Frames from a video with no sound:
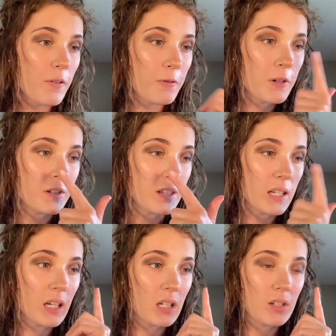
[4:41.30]
for the
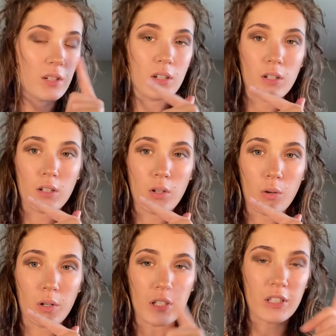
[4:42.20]
inner
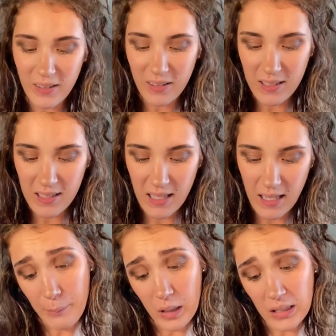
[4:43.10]
corner, I'm going to take
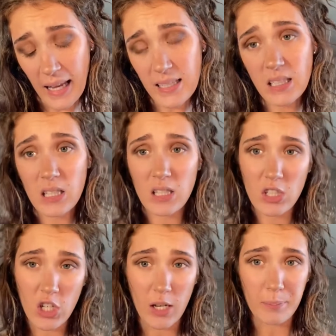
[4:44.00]
Molasses Chip,